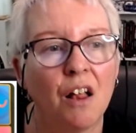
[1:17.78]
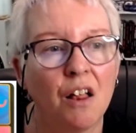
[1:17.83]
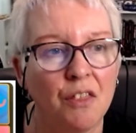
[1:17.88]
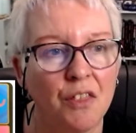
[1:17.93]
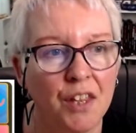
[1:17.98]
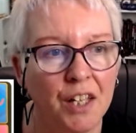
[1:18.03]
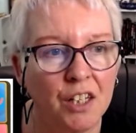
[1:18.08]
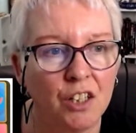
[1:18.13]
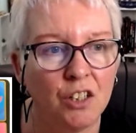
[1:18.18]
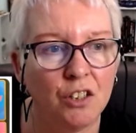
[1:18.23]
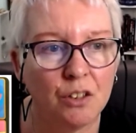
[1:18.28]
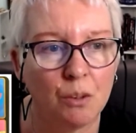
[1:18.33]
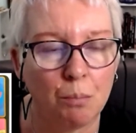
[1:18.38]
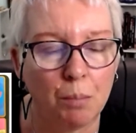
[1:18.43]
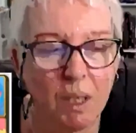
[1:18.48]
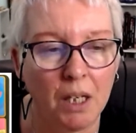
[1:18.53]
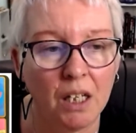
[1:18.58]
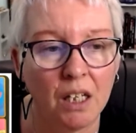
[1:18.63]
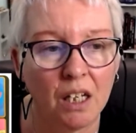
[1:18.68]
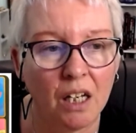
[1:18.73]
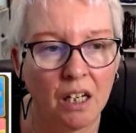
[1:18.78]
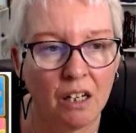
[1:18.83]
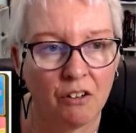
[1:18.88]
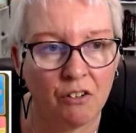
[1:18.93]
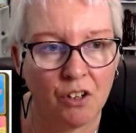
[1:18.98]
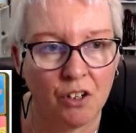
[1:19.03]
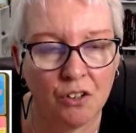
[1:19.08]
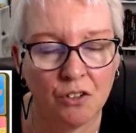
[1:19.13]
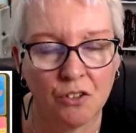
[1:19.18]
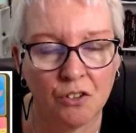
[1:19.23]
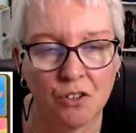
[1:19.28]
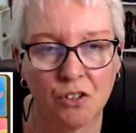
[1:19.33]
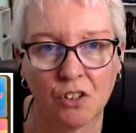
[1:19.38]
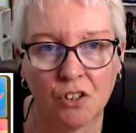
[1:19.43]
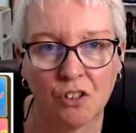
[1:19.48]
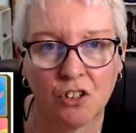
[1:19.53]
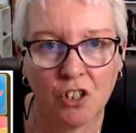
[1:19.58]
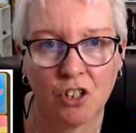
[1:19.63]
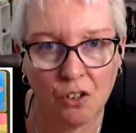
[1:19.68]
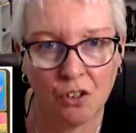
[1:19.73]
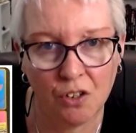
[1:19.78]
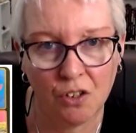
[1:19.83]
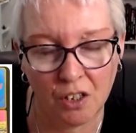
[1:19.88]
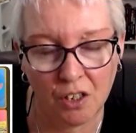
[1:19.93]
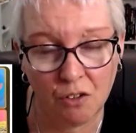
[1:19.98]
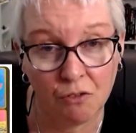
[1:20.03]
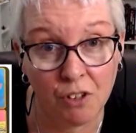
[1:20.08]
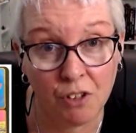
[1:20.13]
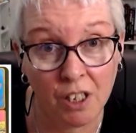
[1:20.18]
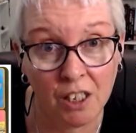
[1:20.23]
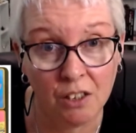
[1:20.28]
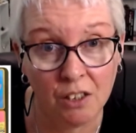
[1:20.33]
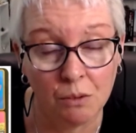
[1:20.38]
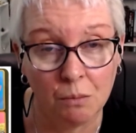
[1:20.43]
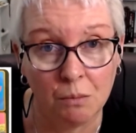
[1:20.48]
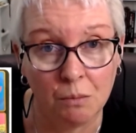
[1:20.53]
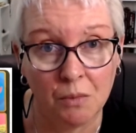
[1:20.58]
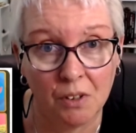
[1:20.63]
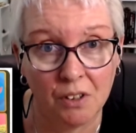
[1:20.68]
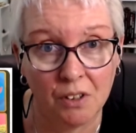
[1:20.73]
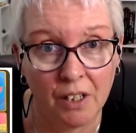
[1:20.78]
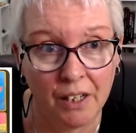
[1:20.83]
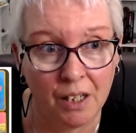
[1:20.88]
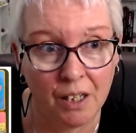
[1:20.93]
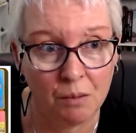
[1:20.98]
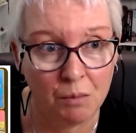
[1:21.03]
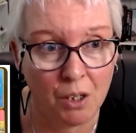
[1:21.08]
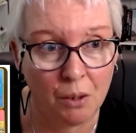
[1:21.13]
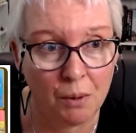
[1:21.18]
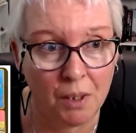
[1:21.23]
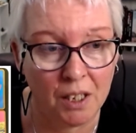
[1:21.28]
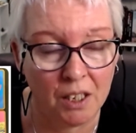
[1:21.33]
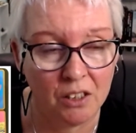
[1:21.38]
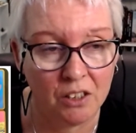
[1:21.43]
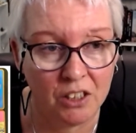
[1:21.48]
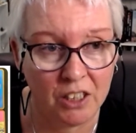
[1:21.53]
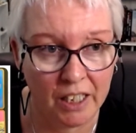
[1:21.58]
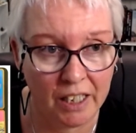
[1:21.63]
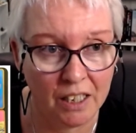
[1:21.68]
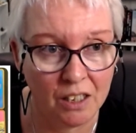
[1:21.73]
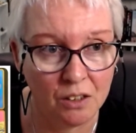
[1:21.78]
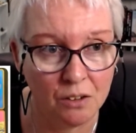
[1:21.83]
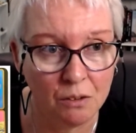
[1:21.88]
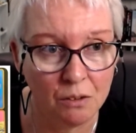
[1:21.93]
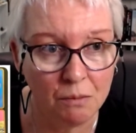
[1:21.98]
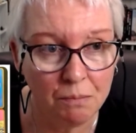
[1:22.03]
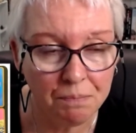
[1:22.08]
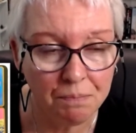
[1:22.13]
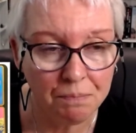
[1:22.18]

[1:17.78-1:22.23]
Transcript: Then the pink arrows show that you read them going down.